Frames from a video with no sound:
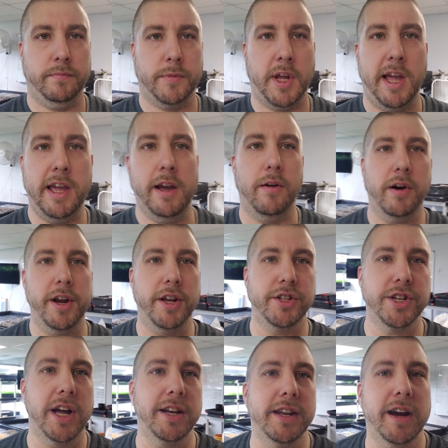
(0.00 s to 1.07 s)
Hey, how are you?
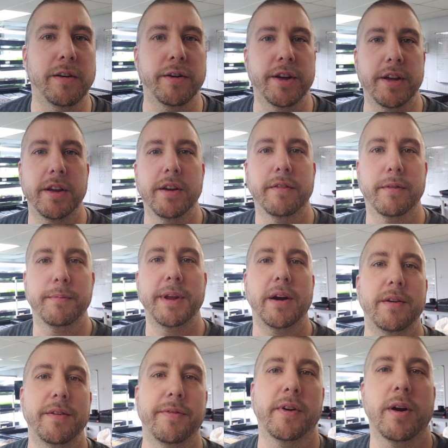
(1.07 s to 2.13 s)
John Dowie from
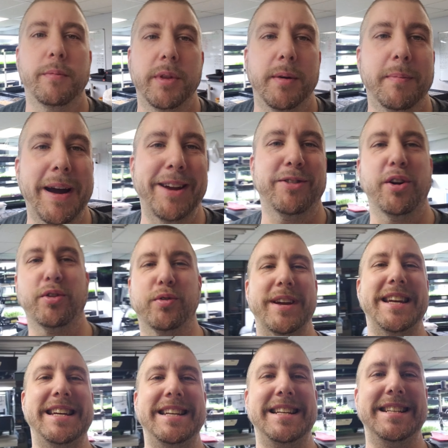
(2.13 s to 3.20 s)
Dowie Farm with a
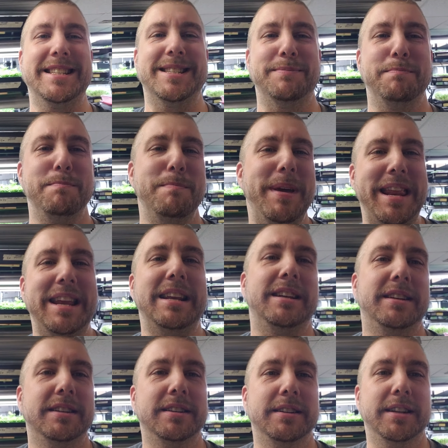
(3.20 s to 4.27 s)
Microgreens Minute.
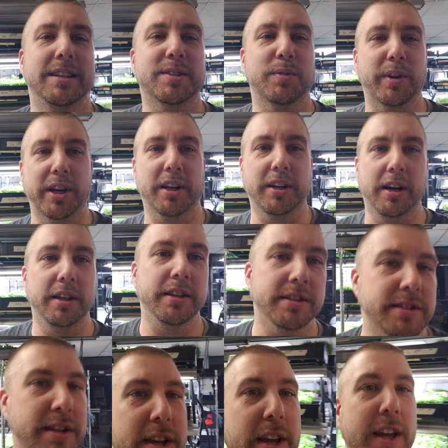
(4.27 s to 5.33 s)
That's what we're going to call
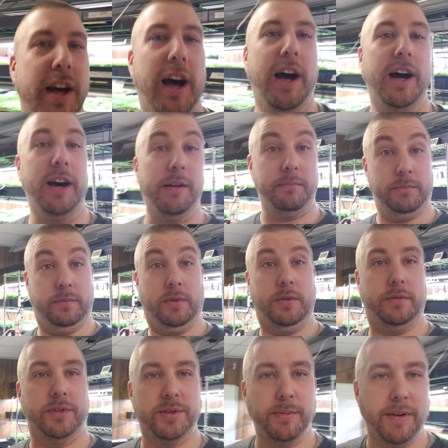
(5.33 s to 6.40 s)
this.
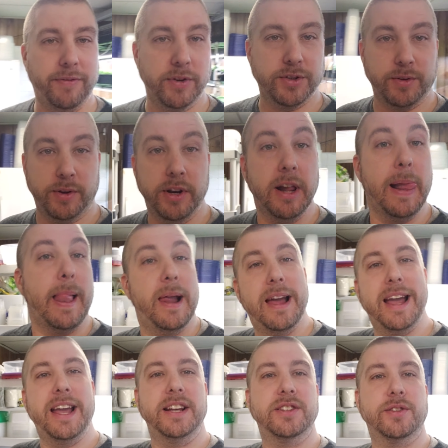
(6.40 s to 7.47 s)
It's my first one.
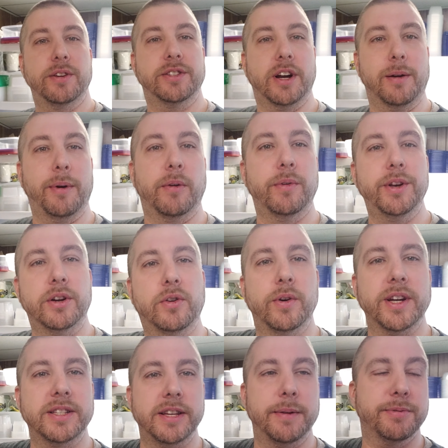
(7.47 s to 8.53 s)
Hey, just going to talk about real
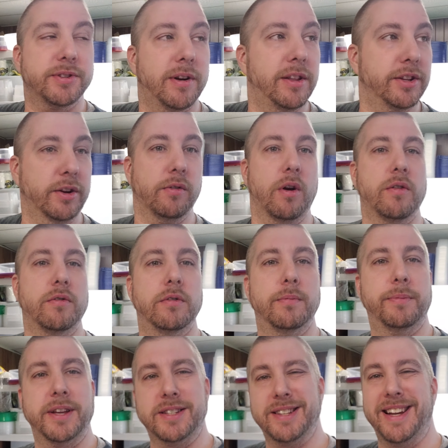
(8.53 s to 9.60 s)
quick tips around the grow
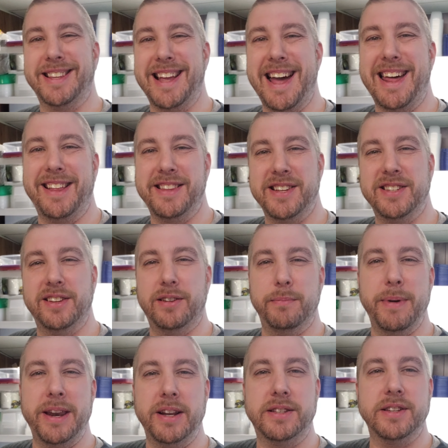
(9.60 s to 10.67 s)
room, things like that on these little
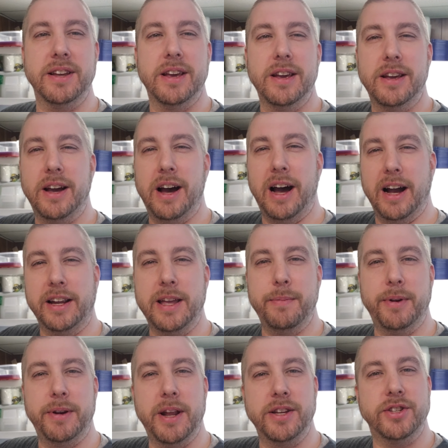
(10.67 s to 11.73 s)
minutes.
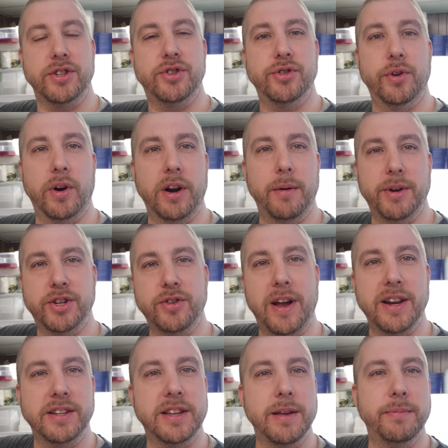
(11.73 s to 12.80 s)
Keep it nice and short. I'm going to
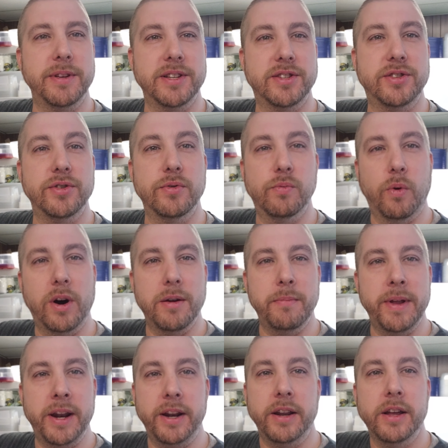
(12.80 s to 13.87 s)
try to keep these to 1
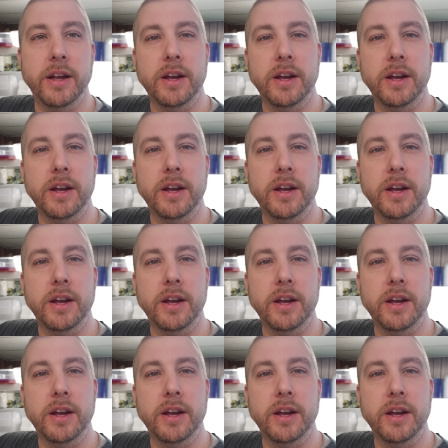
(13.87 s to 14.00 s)
minute.